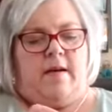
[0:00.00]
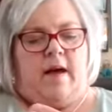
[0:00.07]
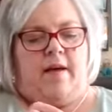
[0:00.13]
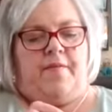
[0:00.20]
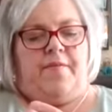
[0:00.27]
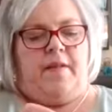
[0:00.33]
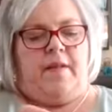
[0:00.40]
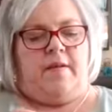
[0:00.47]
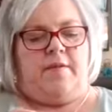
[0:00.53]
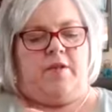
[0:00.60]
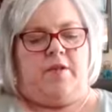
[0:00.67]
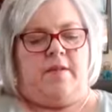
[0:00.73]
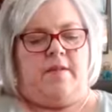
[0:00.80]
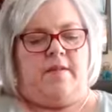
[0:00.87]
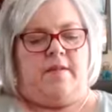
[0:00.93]
I fill it
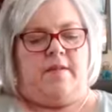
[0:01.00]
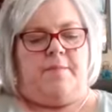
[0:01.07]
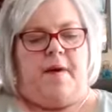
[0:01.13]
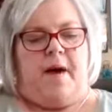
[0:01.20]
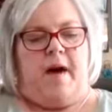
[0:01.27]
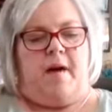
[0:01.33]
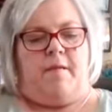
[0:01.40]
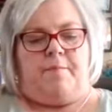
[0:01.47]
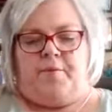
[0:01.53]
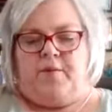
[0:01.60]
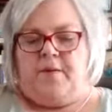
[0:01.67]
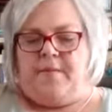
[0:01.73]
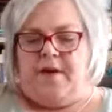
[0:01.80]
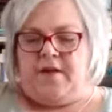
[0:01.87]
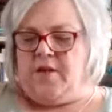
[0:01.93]
just about
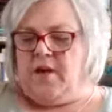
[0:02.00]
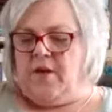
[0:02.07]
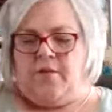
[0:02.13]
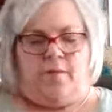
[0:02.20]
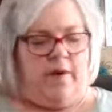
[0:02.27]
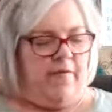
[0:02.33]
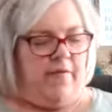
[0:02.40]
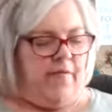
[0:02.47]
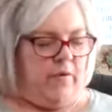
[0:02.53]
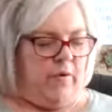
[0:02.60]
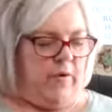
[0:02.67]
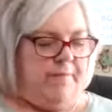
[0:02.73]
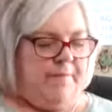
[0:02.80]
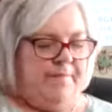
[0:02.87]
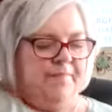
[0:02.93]
pretty much all the way
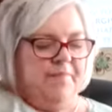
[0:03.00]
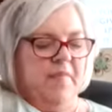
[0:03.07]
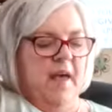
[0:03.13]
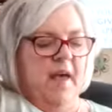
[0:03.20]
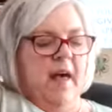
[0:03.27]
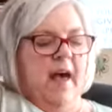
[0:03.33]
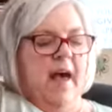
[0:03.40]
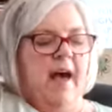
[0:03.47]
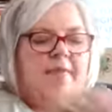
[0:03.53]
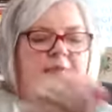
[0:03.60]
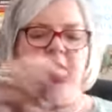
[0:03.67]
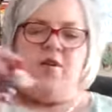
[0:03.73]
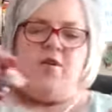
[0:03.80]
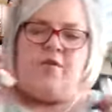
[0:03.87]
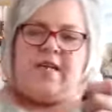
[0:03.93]
full. And
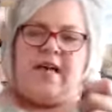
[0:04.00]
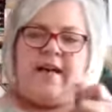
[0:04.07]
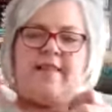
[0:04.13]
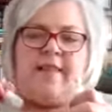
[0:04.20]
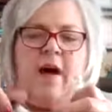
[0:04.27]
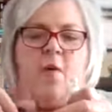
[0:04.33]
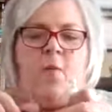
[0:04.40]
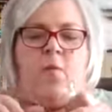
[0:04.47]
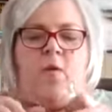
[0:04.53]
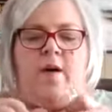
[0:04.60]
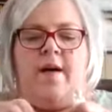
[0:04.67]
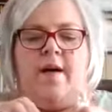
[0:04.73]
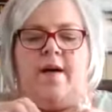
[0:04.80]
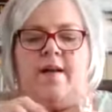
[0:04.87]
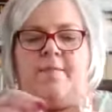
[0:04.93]
then you take that
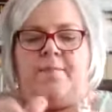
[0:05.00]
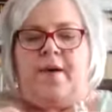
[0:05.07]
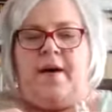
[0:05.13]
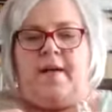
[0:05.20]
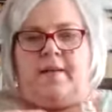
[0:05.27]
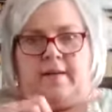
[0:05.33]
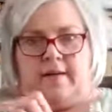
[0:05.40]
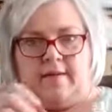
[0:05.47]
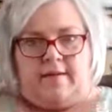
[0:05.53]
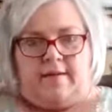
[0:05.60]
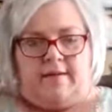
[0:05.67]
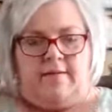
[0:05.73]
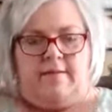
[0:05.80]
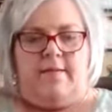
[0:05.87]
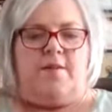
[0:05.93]
one pellet
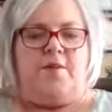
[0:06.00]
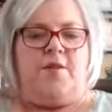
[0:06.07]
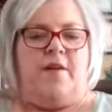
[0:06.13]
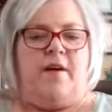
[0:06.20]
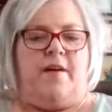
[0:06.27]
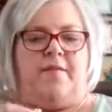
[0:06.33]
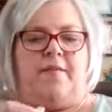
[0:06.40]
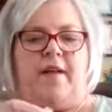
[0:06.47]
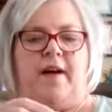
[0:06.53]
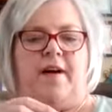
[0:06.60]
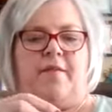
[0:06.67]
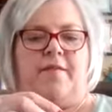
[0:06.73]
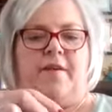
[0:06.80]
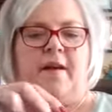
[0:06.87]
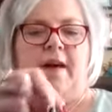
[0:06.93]
that you have
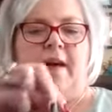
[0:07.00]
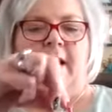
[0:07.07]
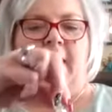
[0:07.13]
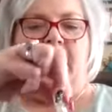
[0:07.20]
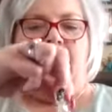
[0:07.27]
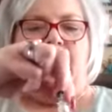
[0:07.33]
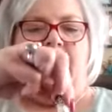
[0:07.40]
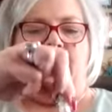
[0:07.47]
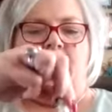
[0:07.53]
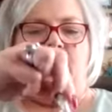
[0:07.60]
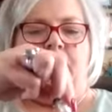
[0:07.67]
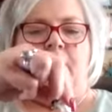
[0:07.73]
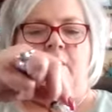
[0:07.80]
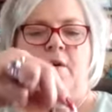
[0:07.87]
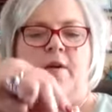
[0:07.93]
left and you
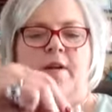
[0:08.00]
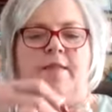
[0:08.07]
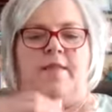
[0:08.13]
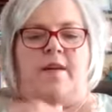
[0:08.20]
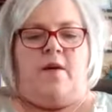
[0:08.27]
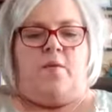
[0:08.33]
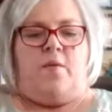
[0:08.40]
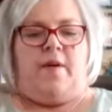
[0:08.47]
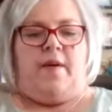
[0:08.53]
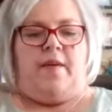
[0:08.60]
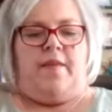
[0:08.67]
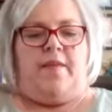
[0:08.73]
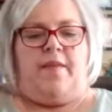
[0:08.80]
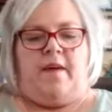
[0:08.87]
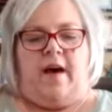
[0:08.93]
pour it in there
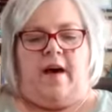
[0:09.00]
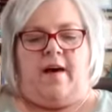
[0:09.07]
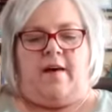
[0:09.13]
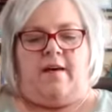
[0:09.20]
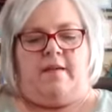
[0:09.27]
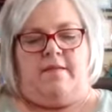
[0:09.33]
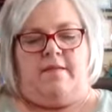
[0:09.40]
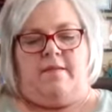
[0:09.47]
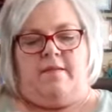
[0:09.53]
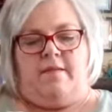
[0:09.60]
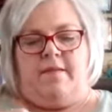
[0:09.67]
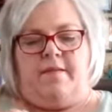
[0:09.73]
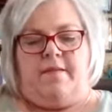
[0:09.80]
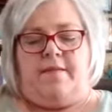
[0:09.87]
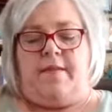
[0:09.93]
with the
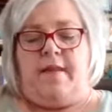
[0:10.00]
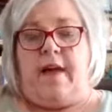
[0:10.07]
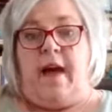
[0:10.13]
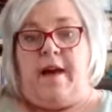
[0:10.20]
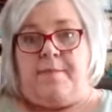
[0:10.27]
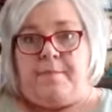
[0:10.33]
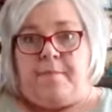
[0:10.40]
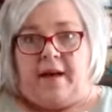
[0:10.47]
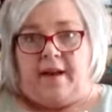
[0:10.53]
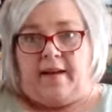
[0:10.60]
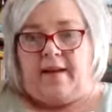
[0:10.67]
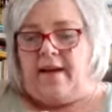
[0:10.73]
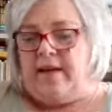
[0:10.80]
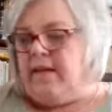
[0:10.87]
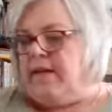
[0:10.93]

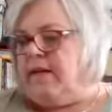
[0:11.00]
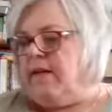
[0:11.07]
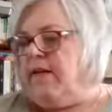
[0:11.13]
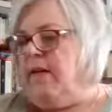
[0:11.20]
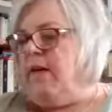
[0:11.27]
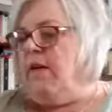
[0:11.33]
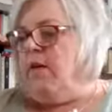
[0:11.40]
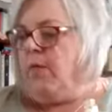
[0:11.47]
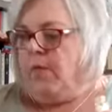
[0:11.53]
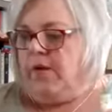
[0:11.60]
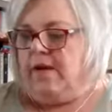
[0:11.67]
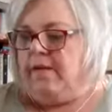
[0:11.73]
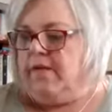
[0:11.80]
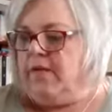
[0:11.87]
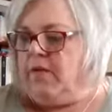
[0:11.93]
unmedicated
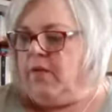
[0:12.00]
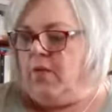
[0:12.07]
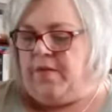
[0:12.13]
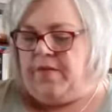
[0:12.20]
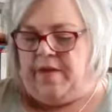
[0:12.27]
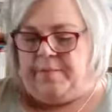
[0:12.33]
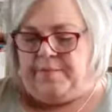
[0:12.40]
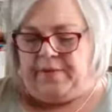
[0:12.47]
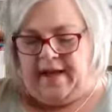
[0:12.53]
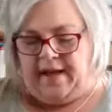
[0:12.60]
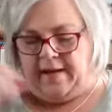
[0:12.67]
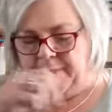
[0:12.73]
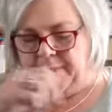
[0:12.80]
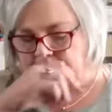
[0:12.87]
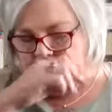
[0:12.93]
ones or the
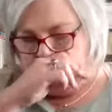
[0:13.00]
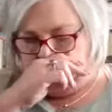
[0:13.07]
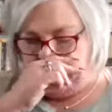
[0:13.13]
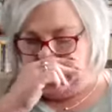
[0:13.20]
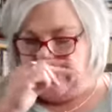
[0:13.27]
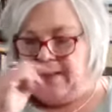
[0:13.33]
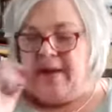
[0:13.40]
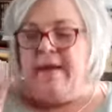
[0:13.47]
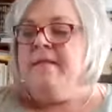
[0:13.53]
blank pellets.